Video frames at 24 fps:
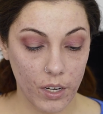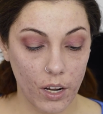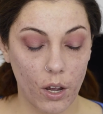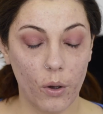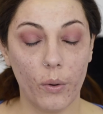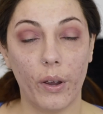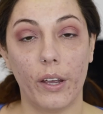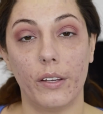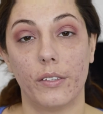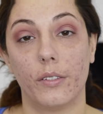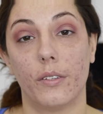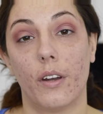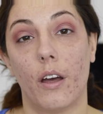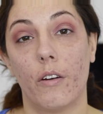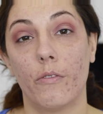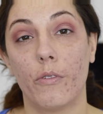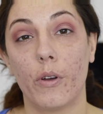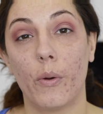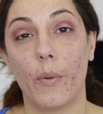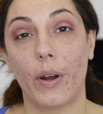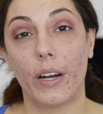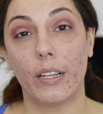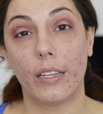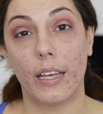Okay, so now if
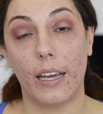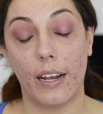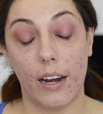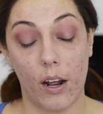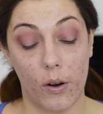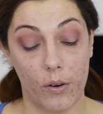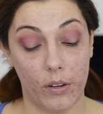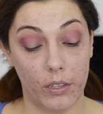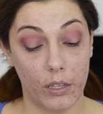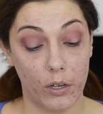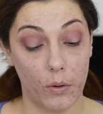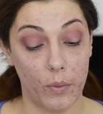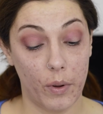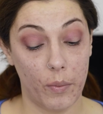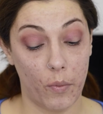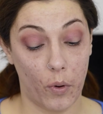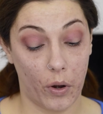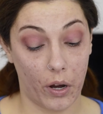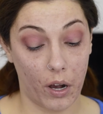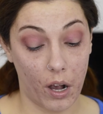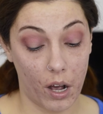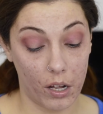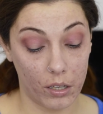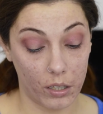we want to lay down a little bit more
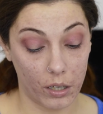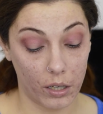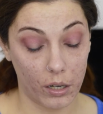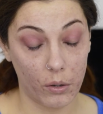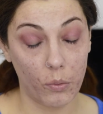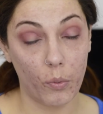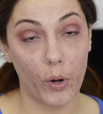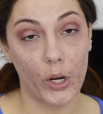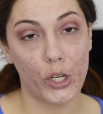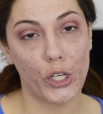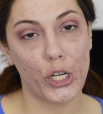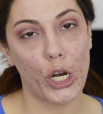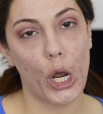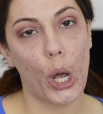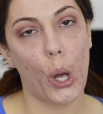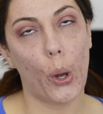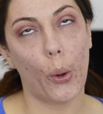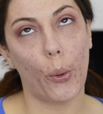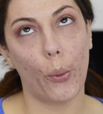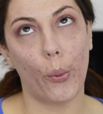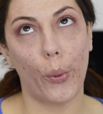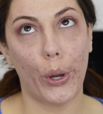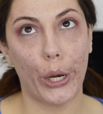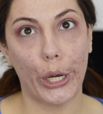color, which
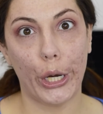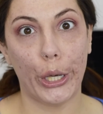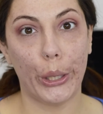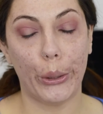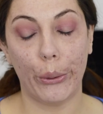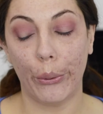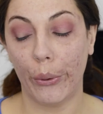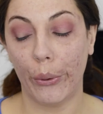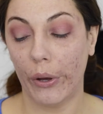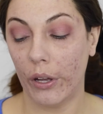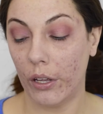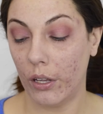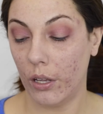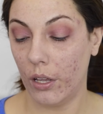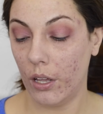we do,